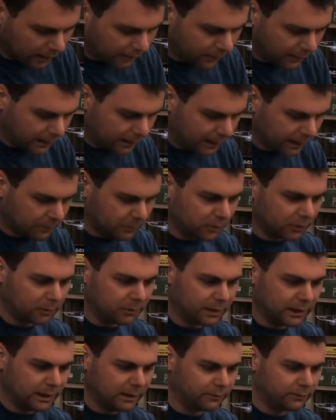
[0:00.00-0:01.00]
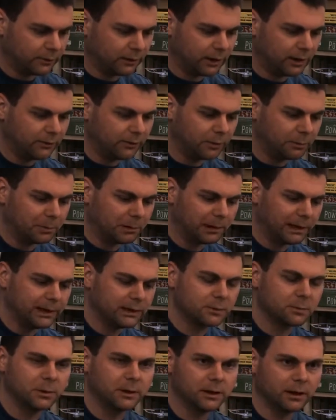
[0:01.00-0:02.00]
And then I'm going to be careful of the
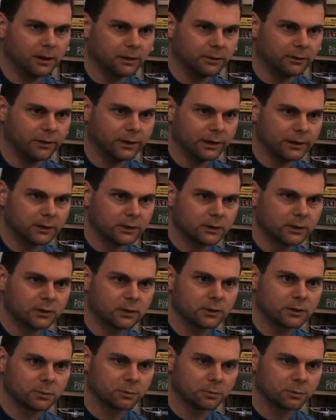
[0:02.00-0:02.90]
placement of this